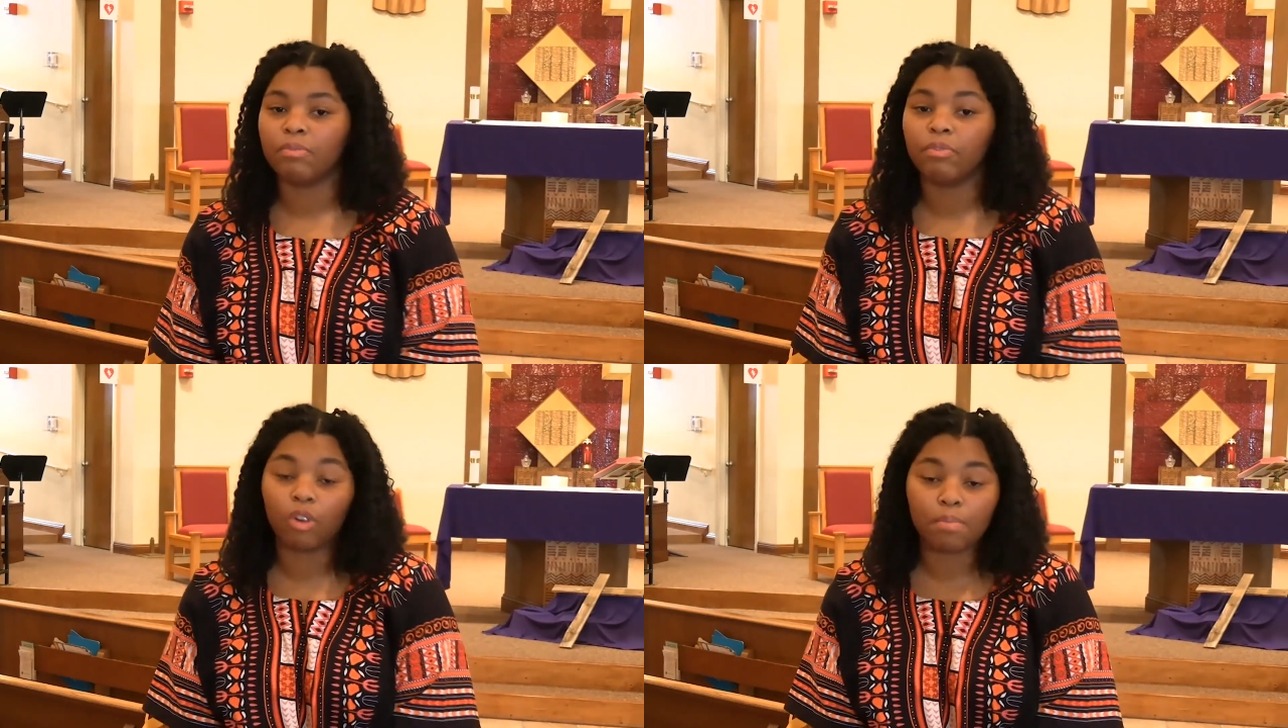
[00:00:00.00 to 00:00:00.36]

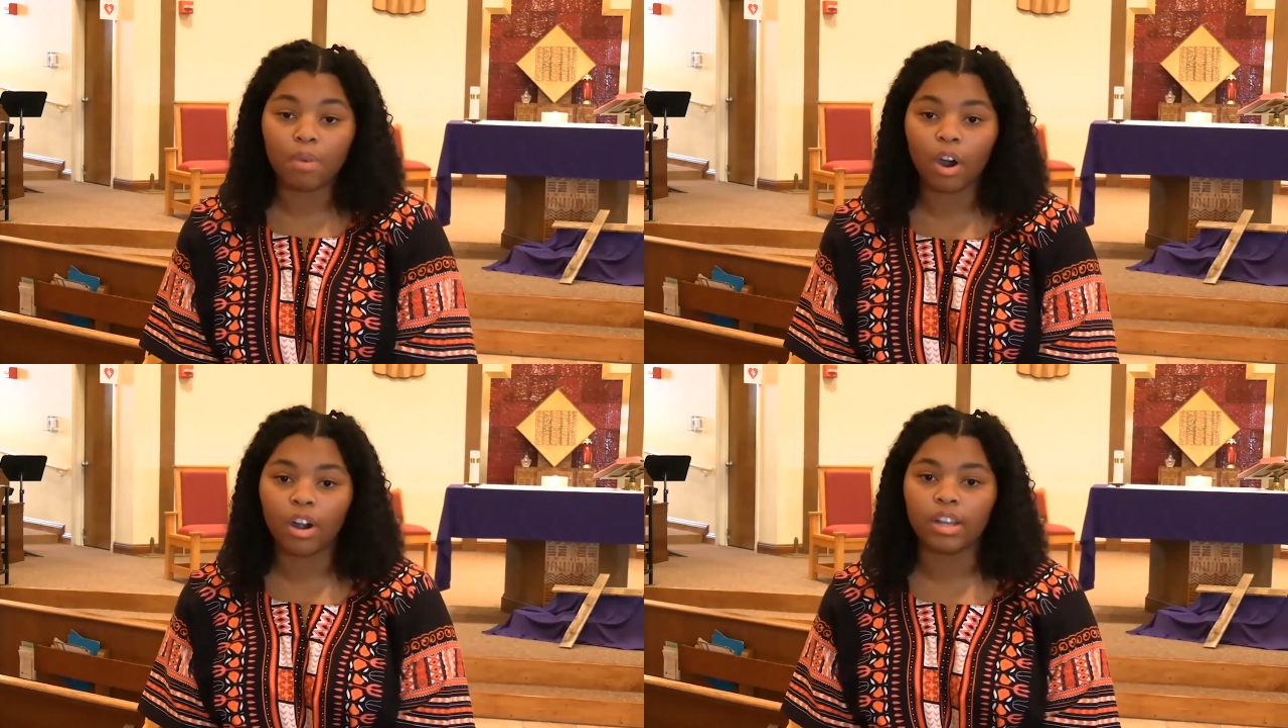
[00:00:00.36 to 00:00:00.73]
for a
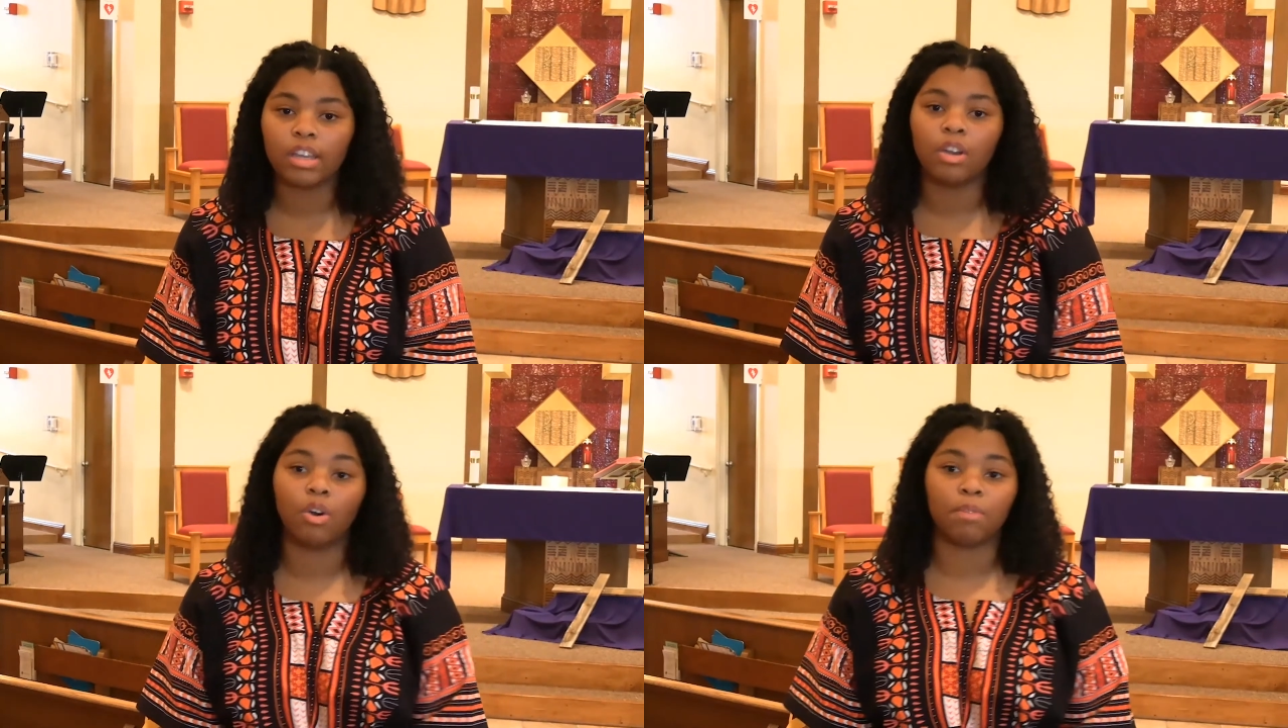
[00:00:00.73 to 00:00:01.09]
party
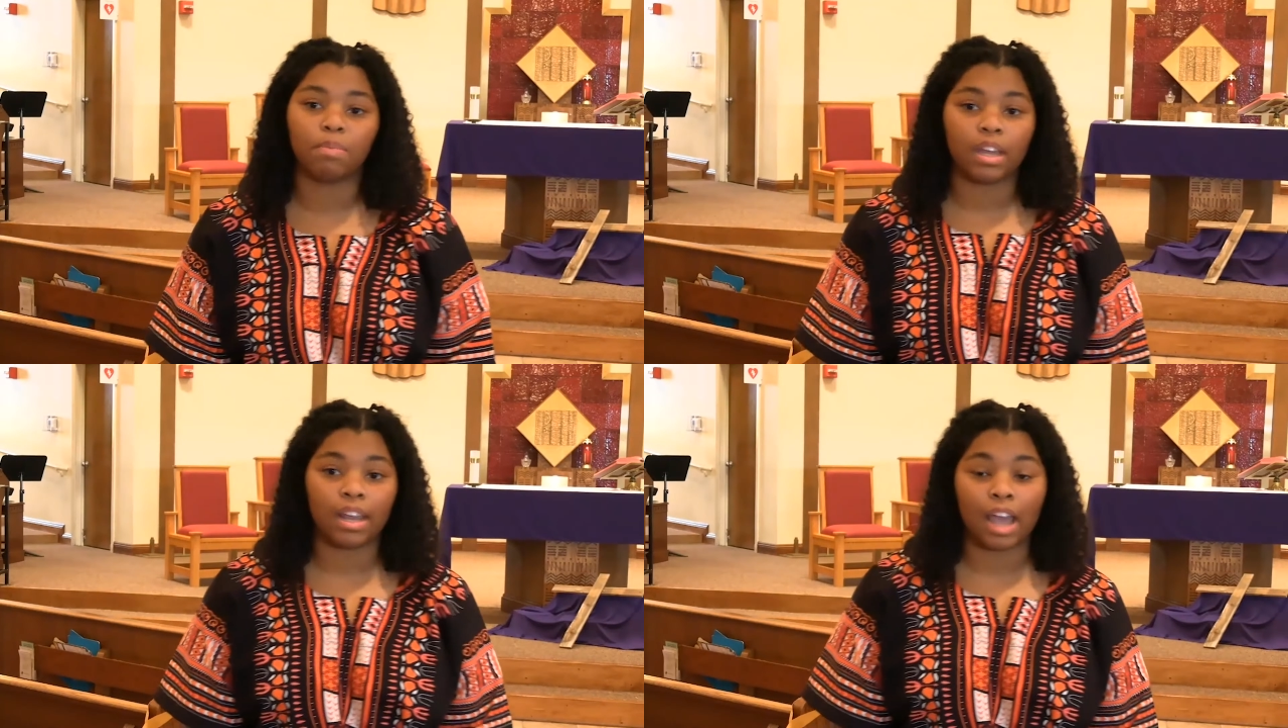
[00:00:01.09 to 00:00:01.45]
or
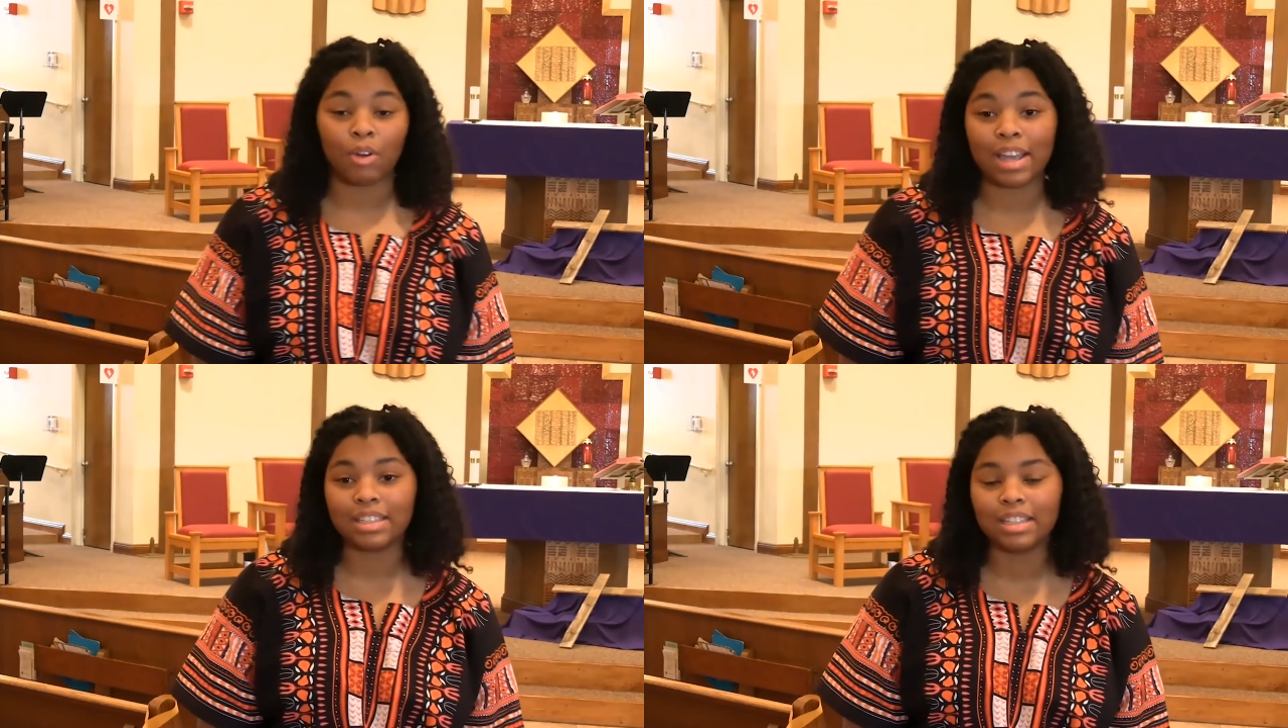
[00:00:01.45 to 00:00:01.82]
planning out
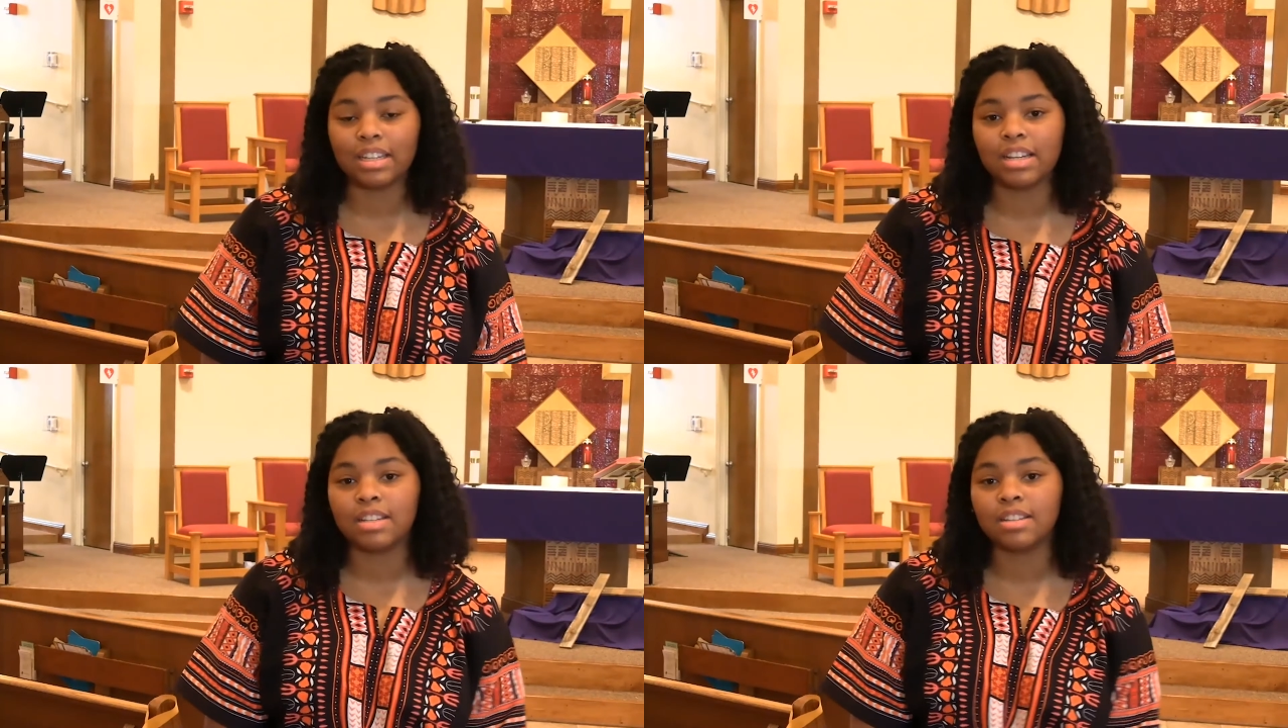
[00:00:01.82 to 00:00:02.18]

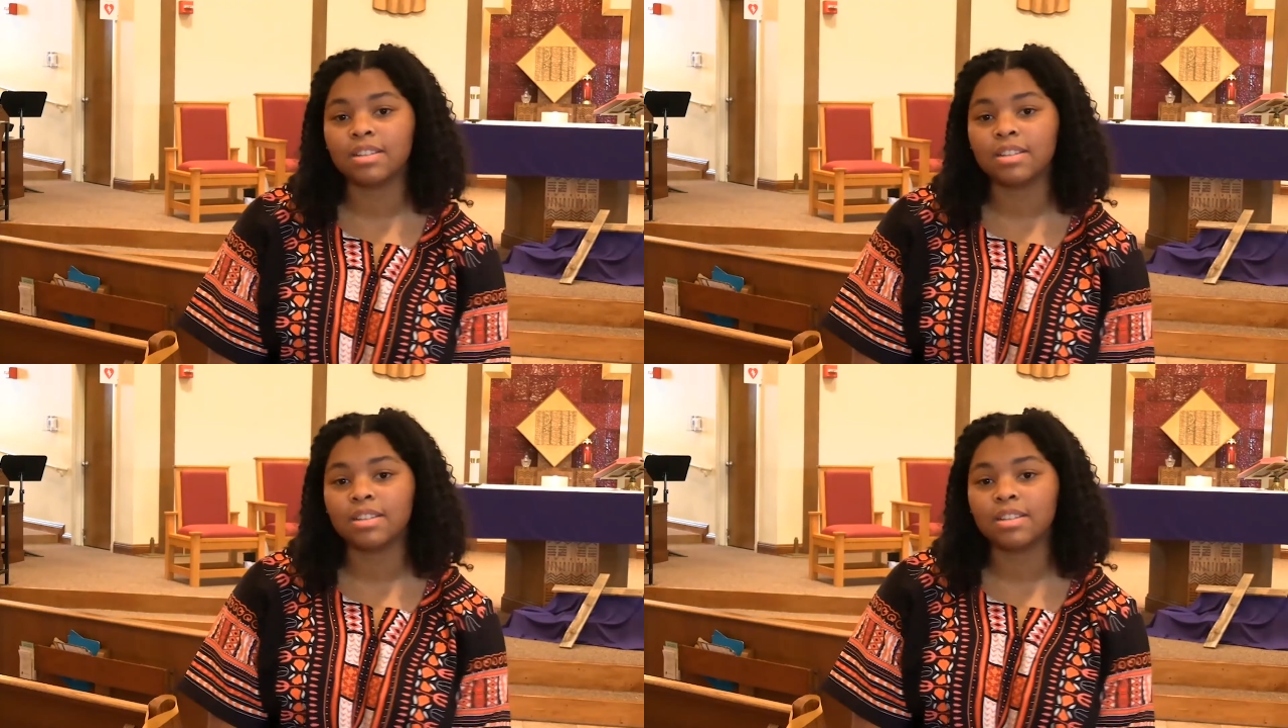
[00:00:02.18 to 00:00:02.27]
ideas.